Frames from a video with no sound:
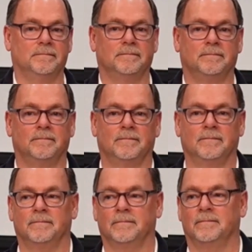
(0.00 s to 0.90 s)

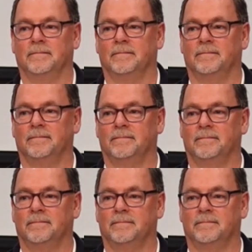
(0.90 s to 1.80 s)

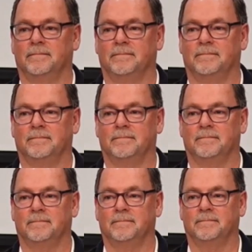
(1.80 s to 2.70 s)

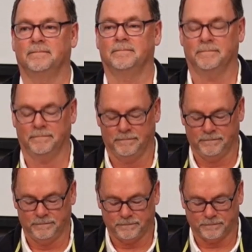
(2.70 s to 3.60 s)

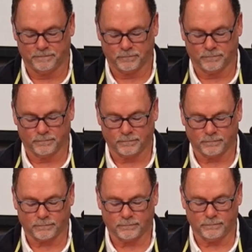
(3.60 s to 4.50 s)

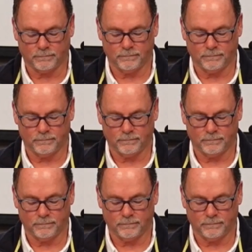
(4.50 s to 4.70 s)
[no speech]